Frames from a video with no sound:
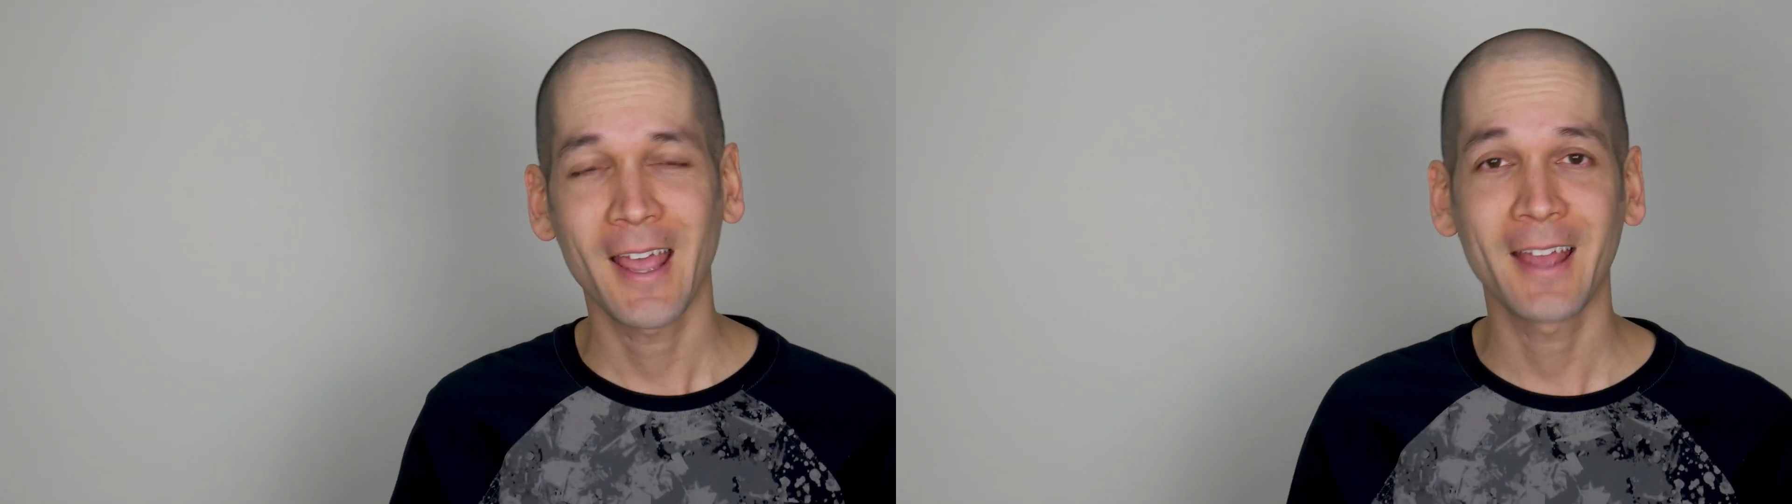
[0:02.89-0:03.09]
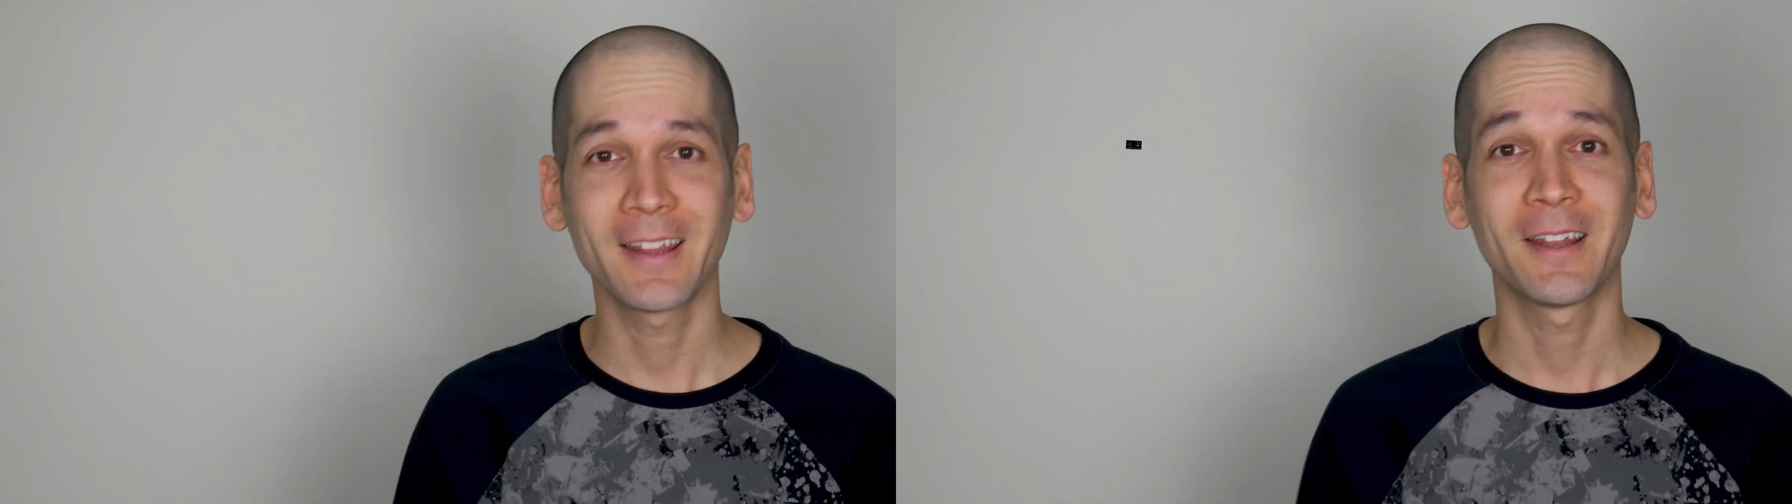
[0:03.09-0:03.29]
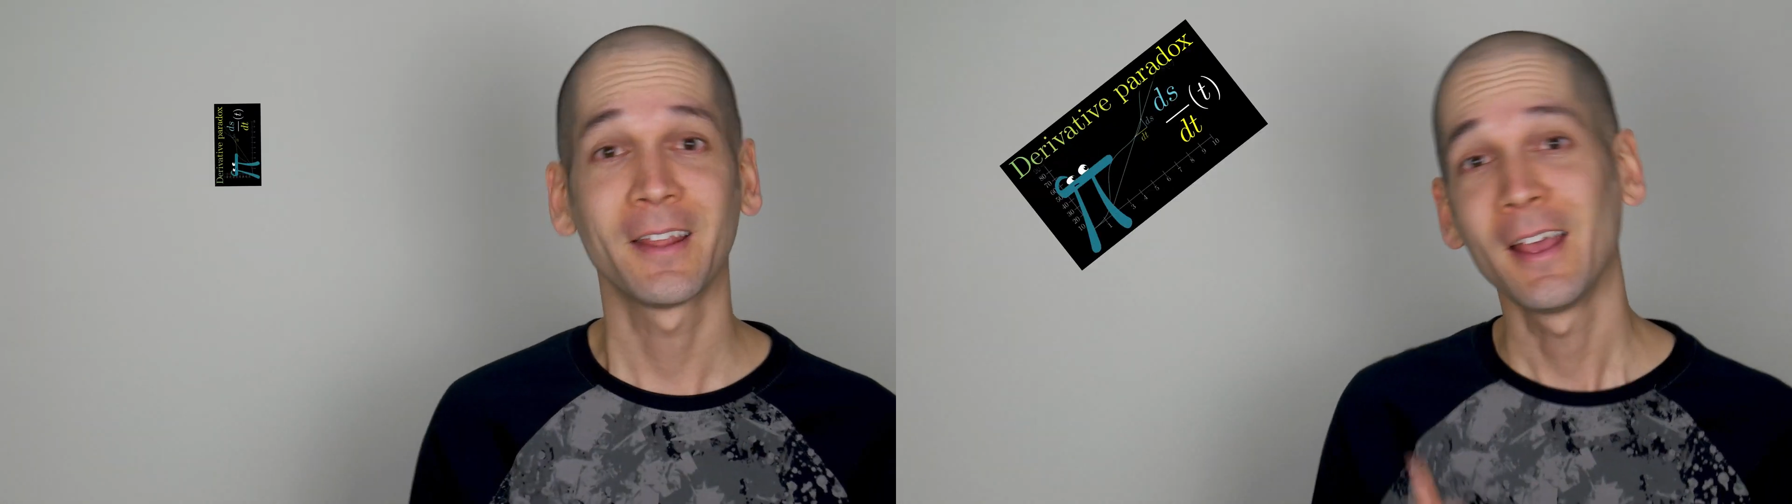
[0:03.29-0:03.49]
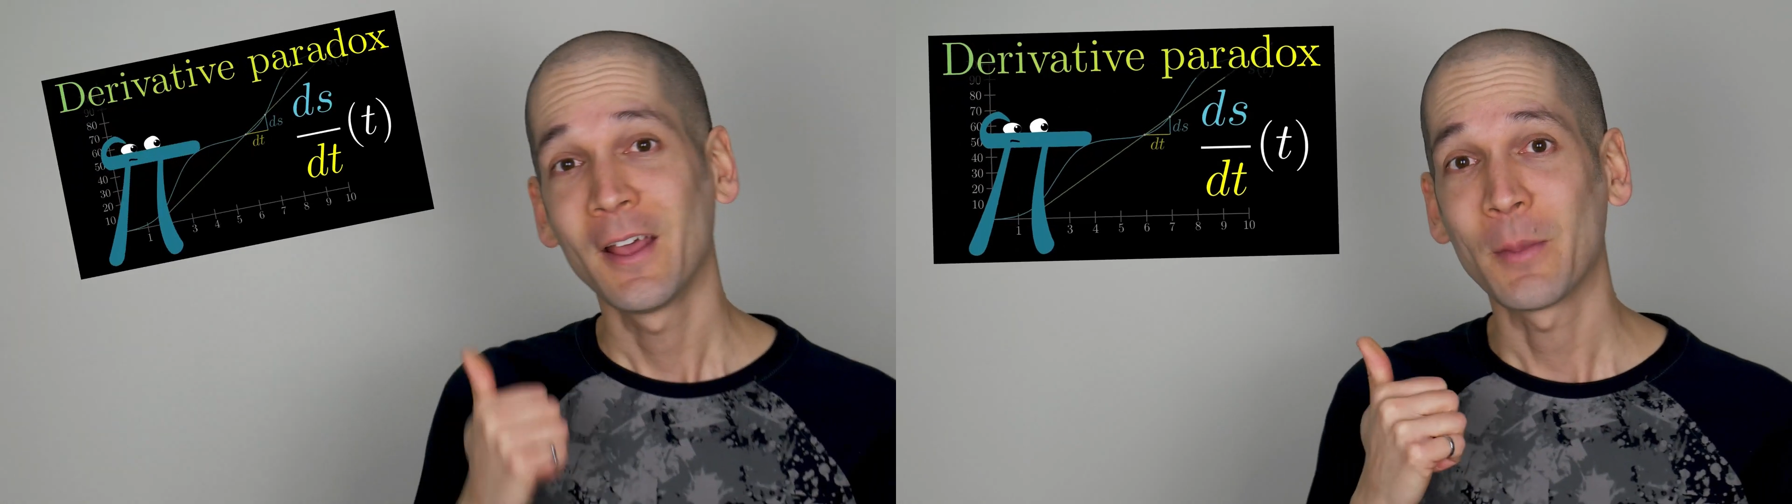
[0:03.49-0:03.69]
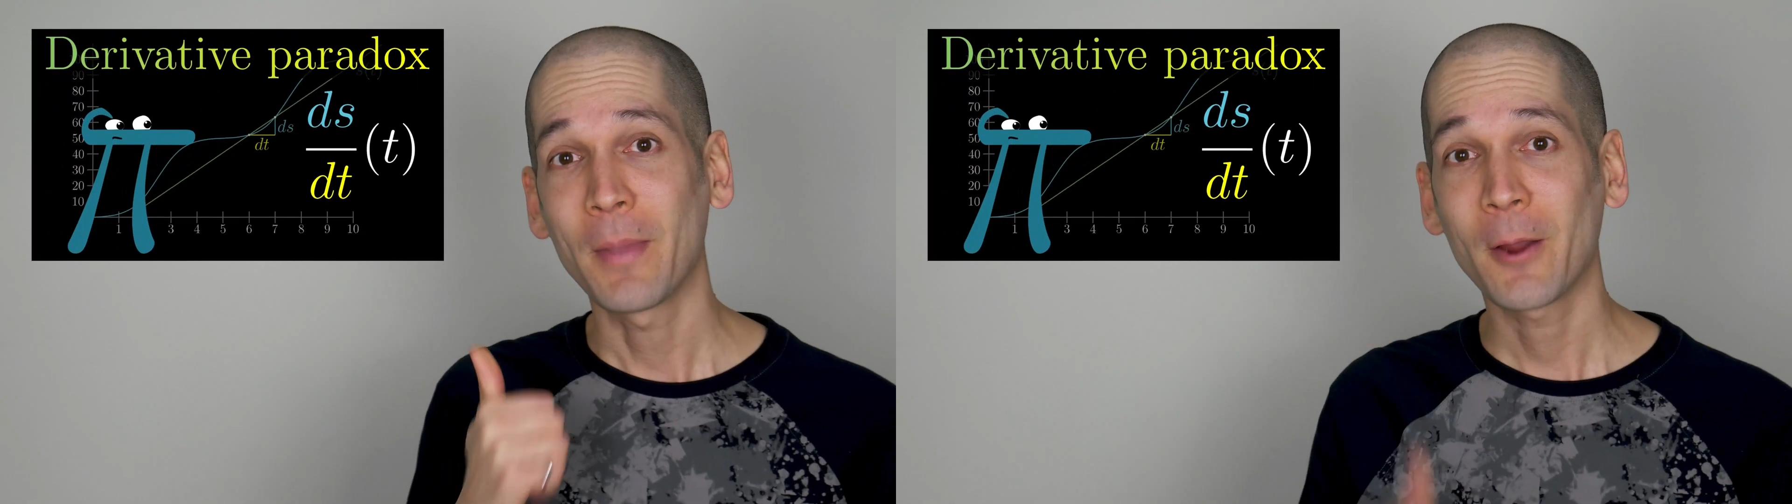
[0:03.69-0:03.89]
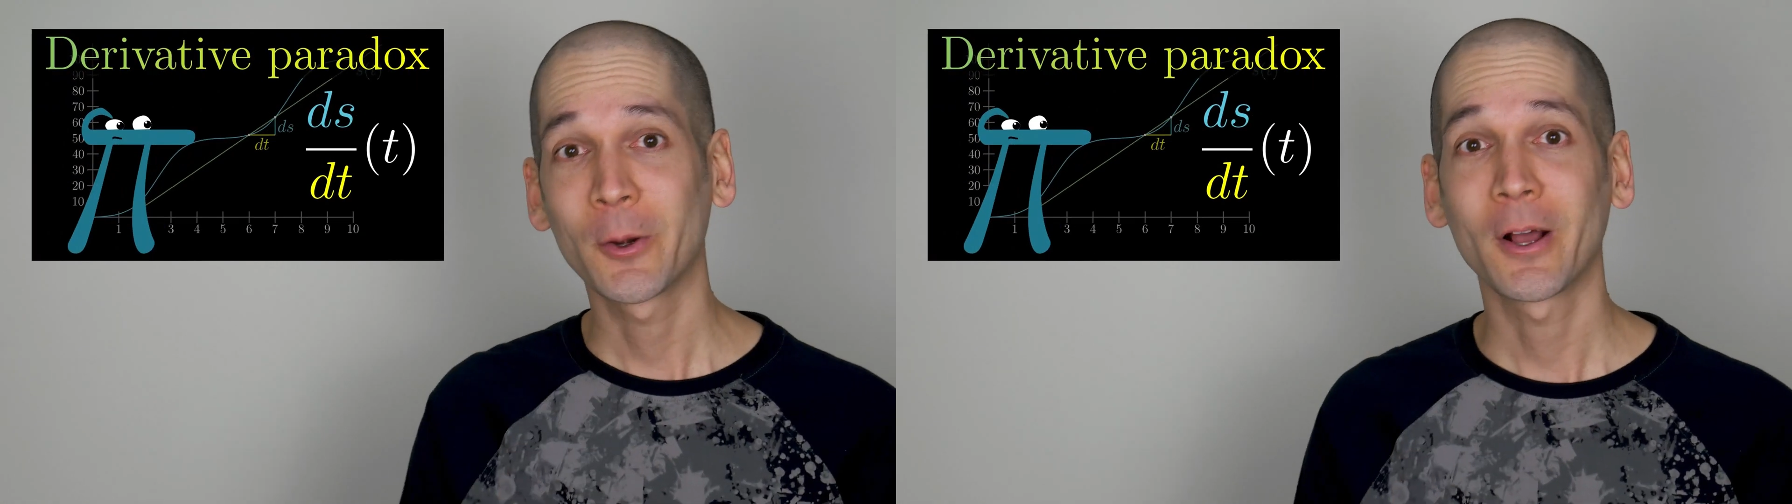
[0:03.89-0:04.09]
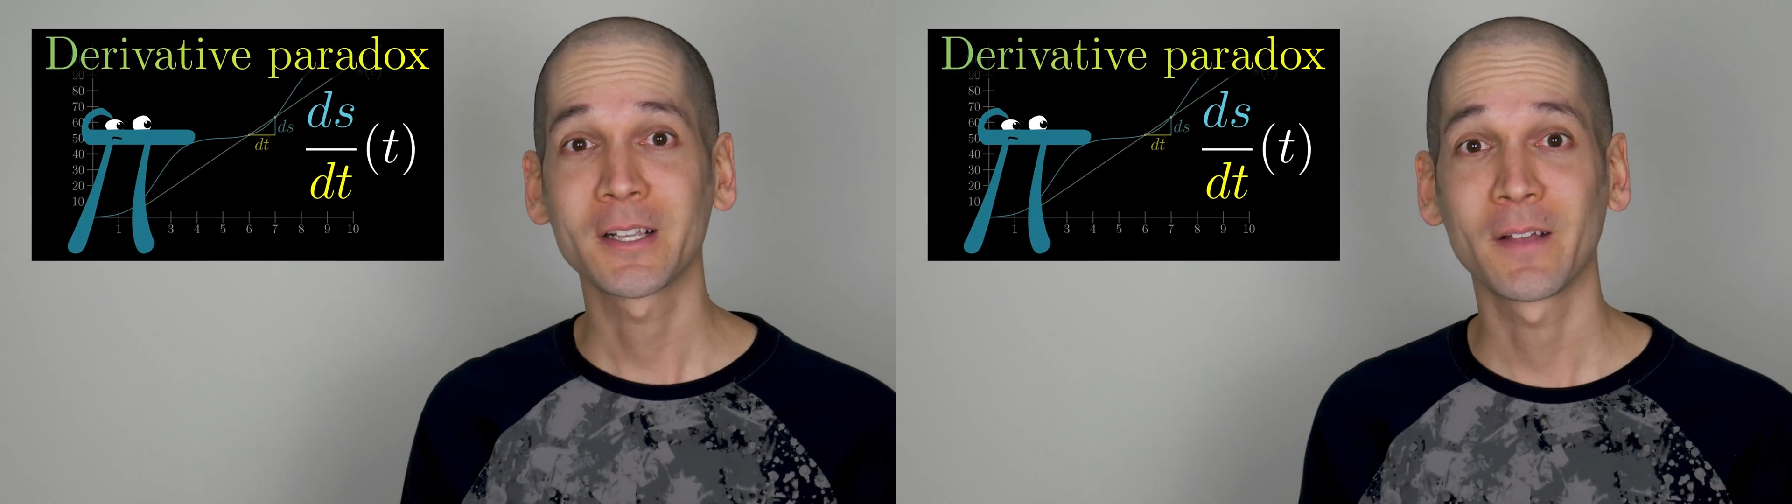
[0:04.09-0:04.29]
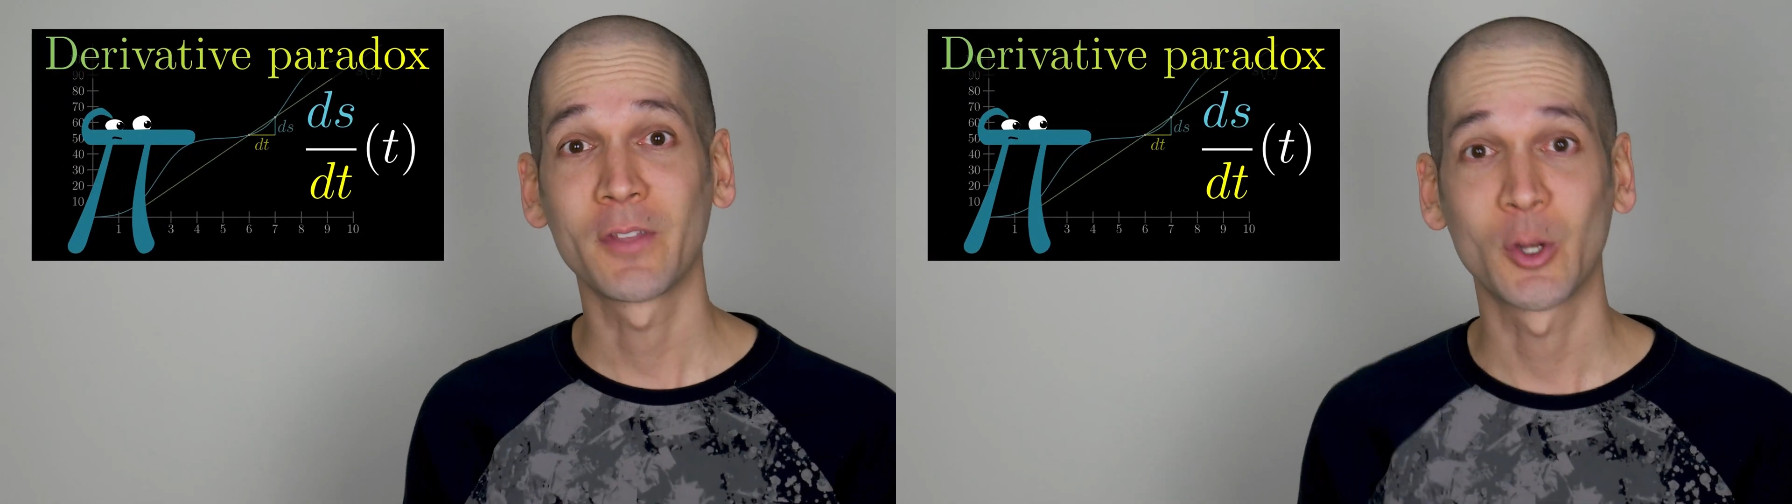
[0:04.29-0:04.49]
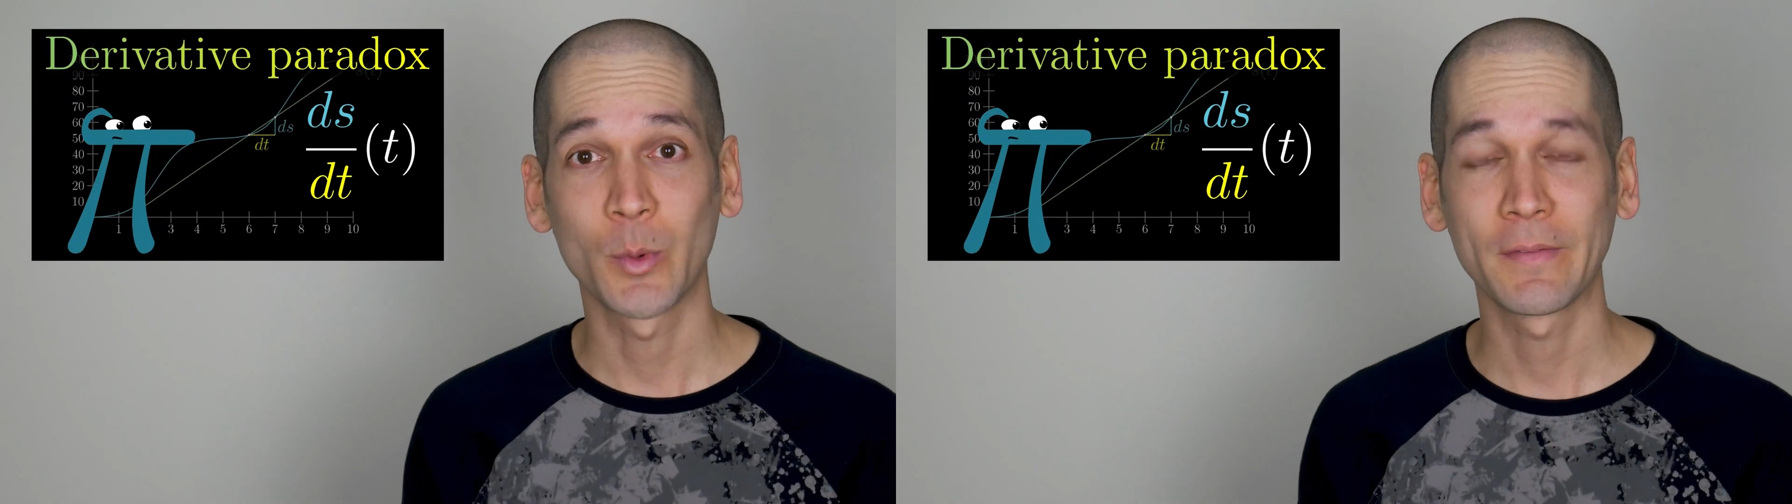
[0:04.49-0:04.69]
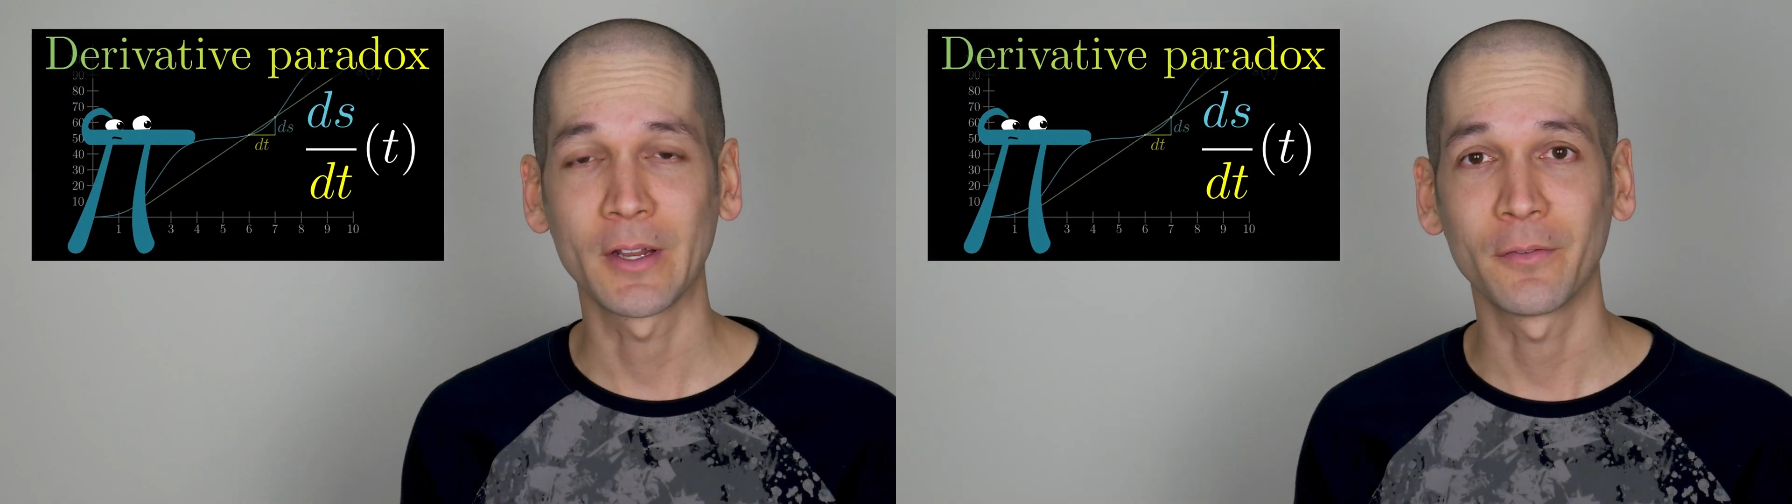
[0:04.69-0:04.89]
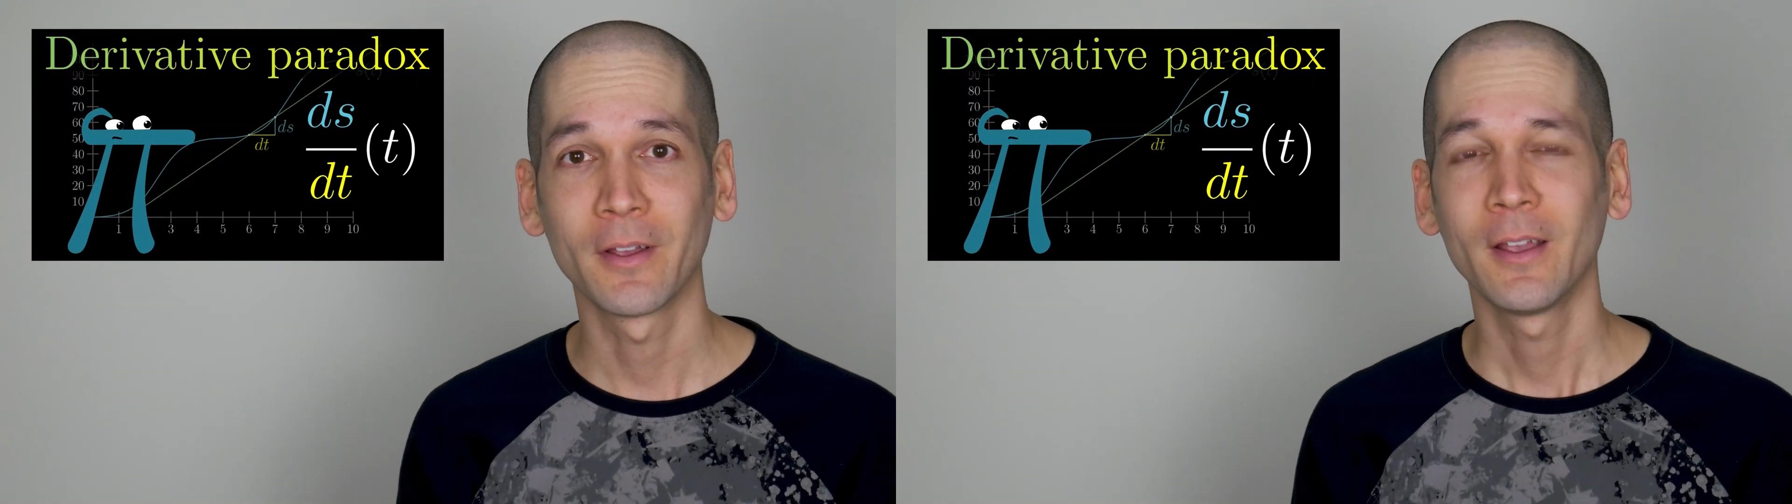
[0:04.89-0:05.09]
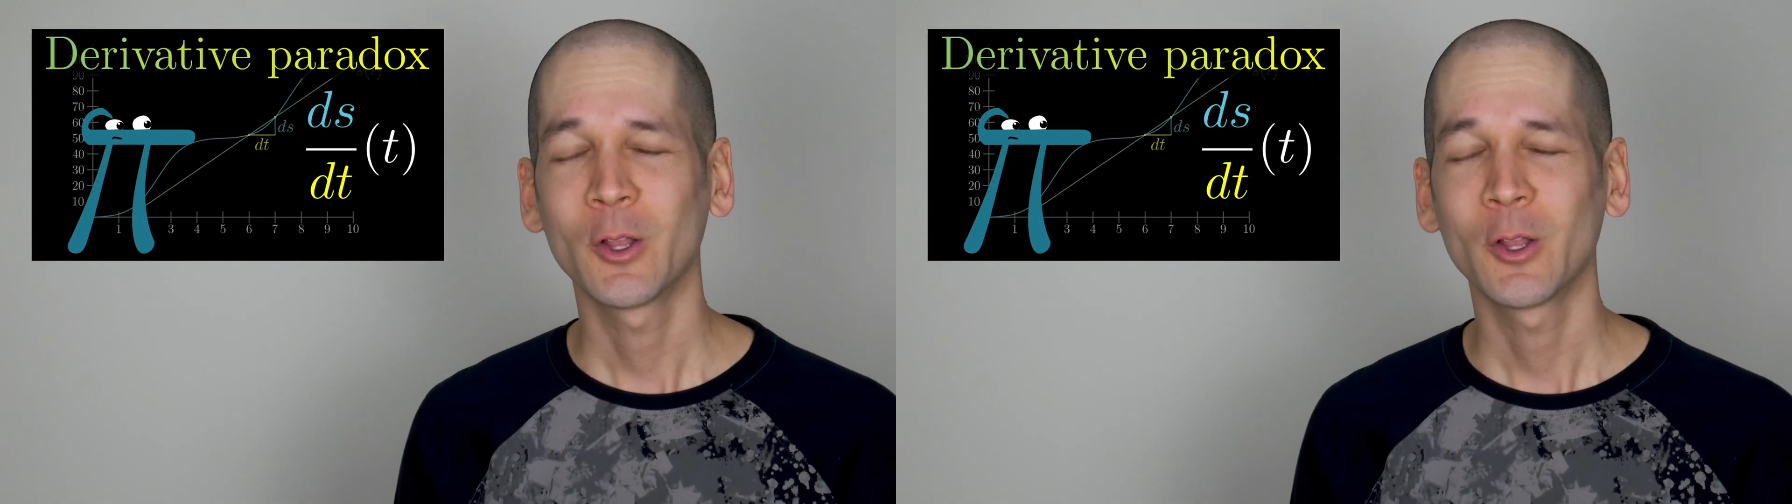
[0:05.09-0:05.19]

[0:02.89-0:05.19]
and in The Paradox of the Derivative,